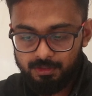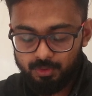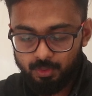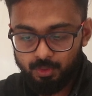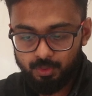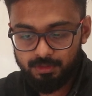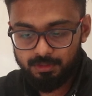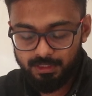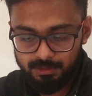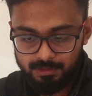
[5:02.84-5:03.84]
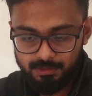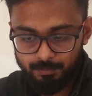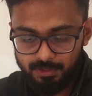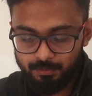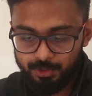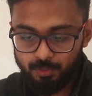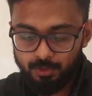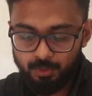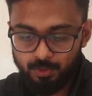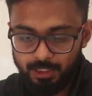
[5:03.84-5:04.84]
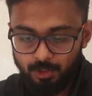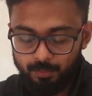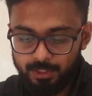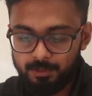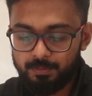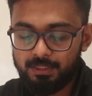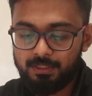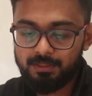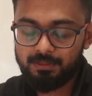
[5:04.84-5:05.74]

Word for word: So this is something which you want to elaborate a bit.